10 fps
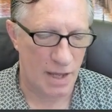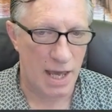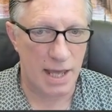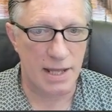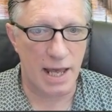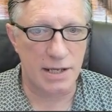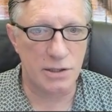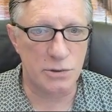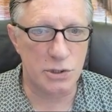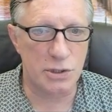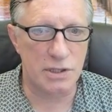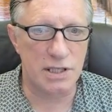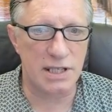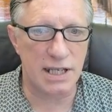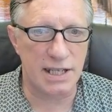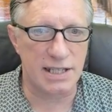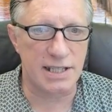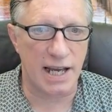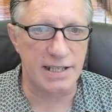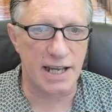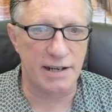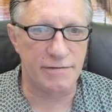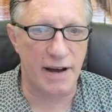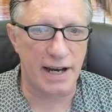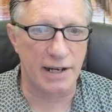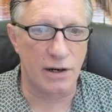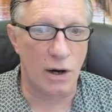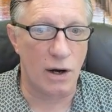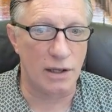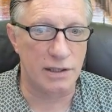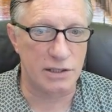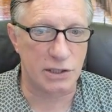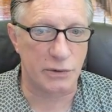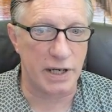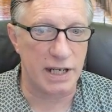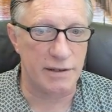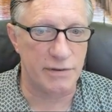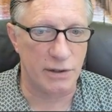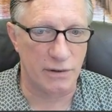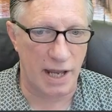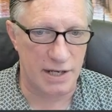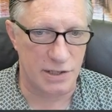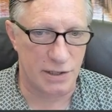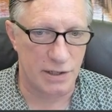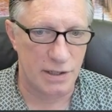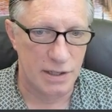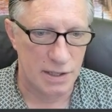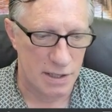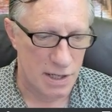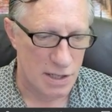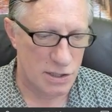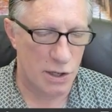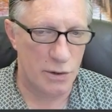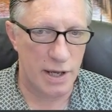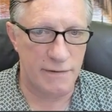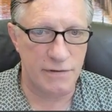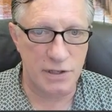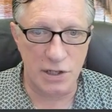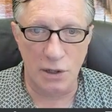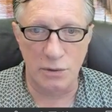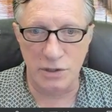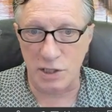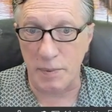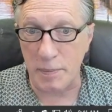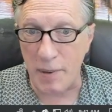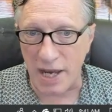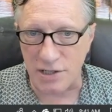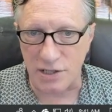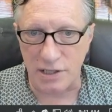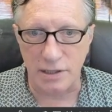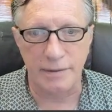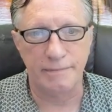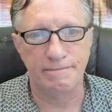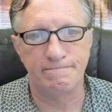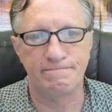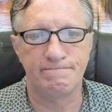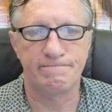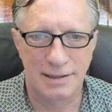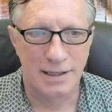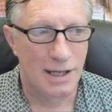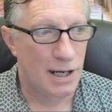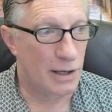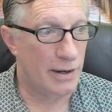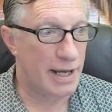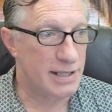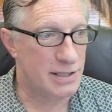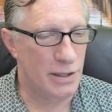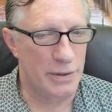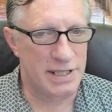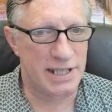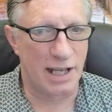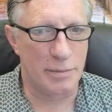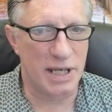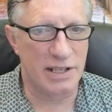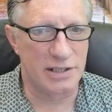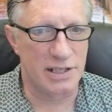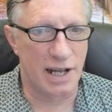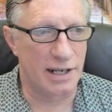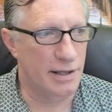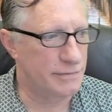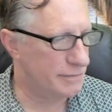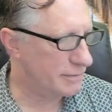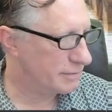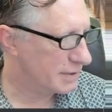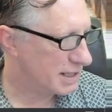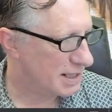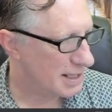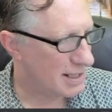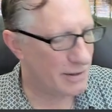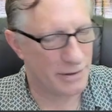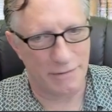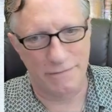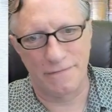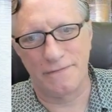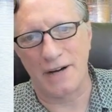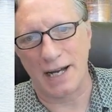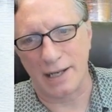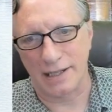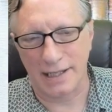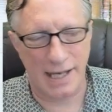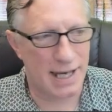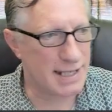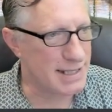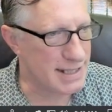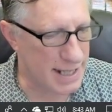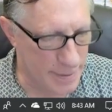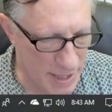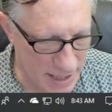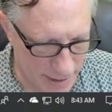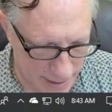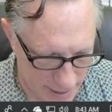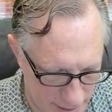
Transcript: And then you should see this identifier on the screen of your ledger. So if you don't, just be patient. Okay, so it's indicating that there's not enough storage left, so we're going to need to uninstall some apps.